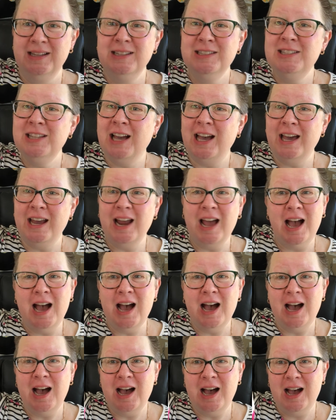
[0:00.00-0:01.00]

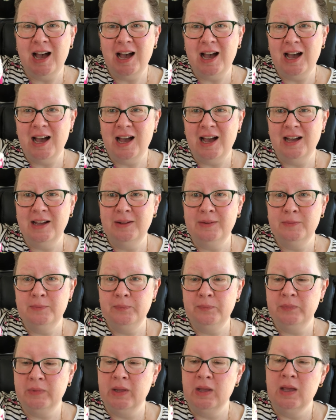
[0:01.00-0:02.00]
Ta-da!
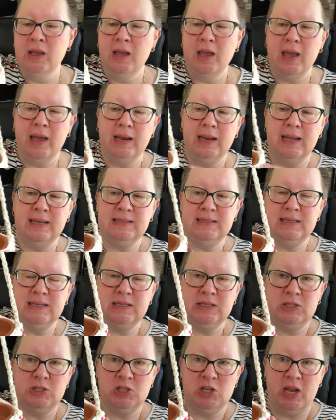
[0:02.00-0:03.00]
And I
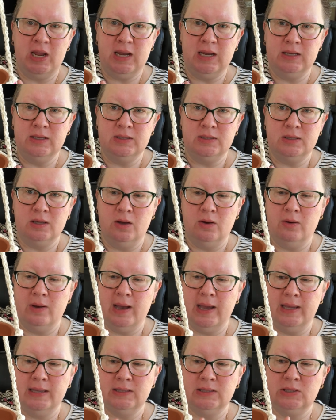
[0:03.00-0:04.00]
did chain, so
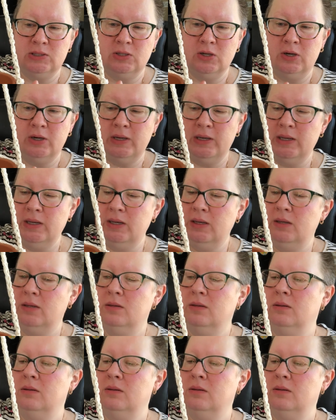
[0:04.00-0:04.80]
I started,